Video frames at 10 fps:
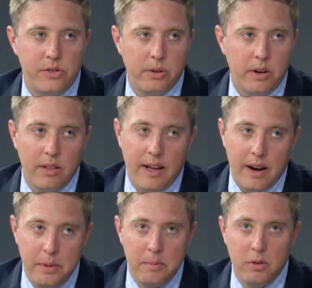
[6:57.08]
true. And a lot
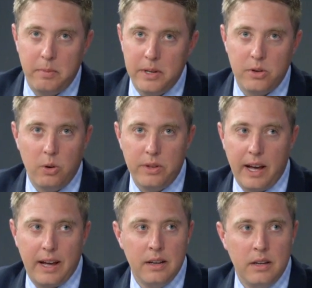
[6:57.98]
of people have been told
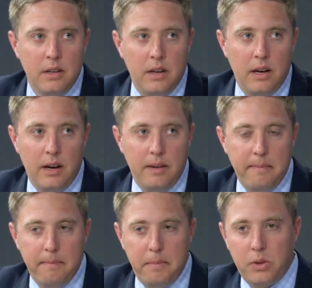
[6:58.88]
that.
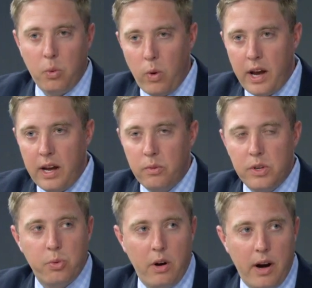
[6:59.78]
Um, but the way in
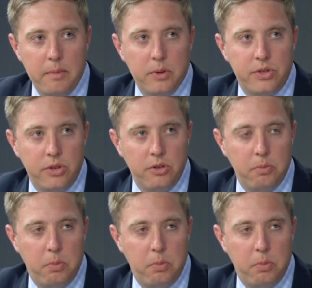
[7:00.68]
which we're able to